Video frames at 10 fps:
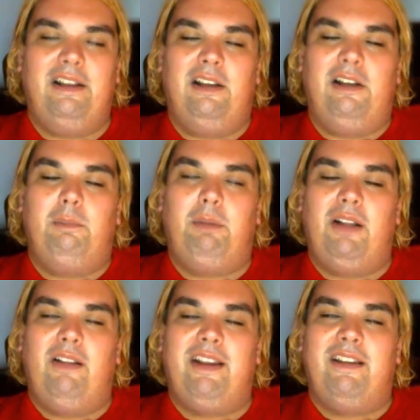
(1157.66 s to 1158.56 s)
But
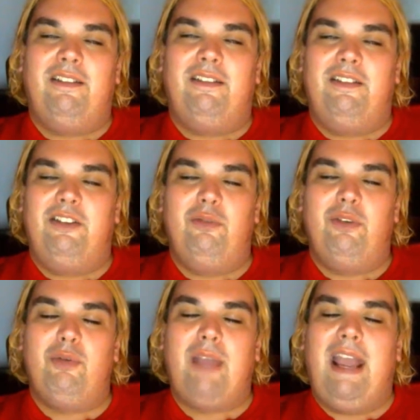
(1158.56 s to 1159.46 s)
like, you you
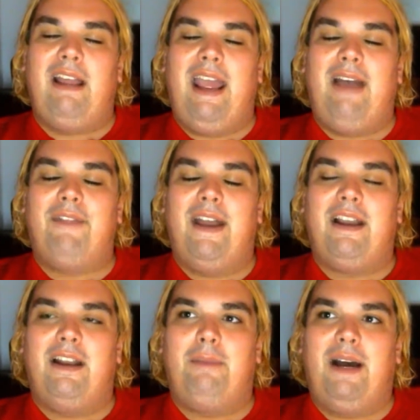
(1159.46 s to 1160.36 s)
can't have that kind
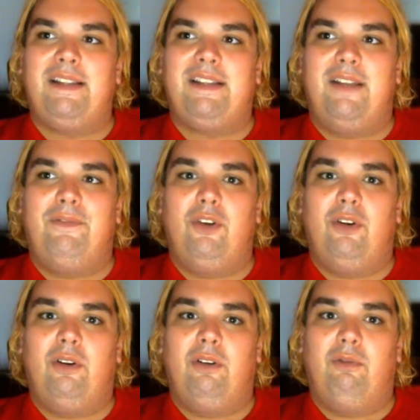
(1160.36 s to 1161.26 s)
of mindset if you're
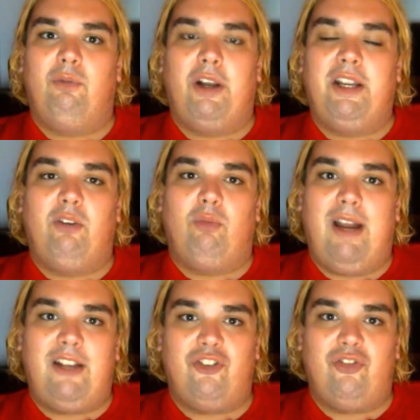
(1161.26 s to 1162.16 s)
running a
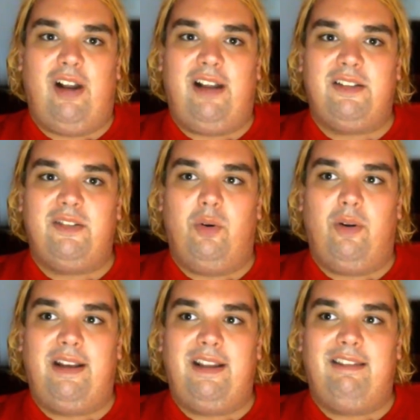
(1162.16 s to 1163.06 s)
restaurant or
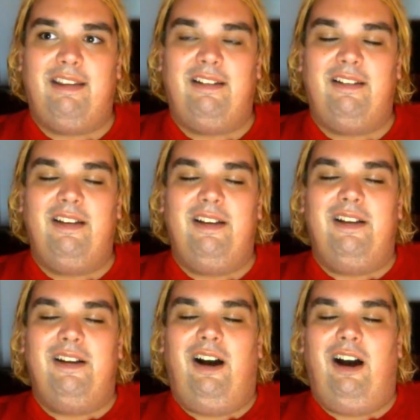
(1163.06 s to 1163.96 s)
anything.
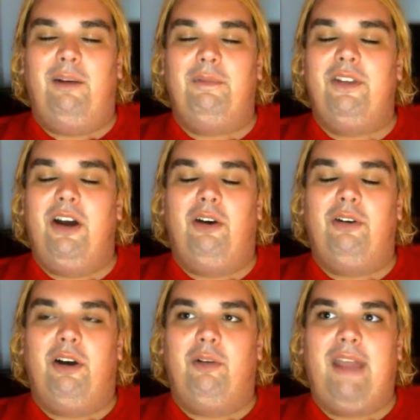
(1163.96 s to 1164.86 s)
Um, no,
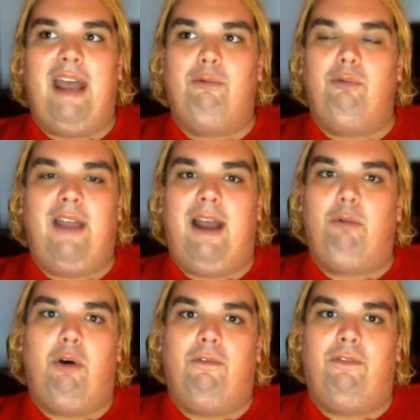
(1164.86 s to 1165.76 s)
no, that that
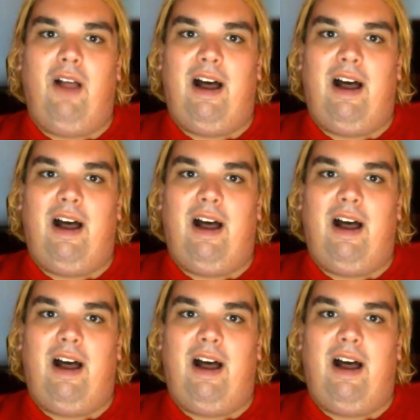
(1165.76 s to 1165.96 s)
won't fly.